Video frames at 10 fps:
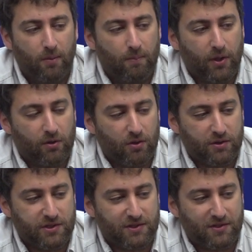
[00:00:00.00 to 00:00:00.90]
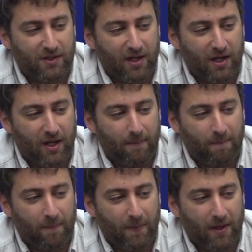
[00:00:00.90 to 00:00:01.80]
because
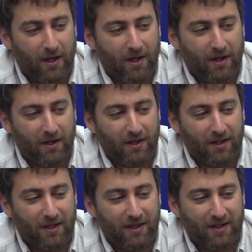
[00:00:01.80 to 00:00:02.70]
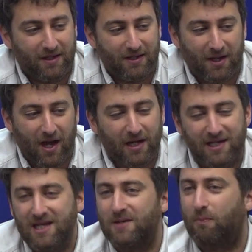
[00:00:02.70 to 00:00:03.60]
a
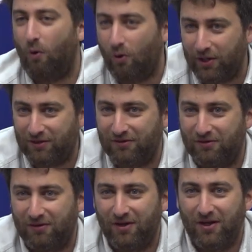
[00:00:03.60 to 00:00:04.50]
key point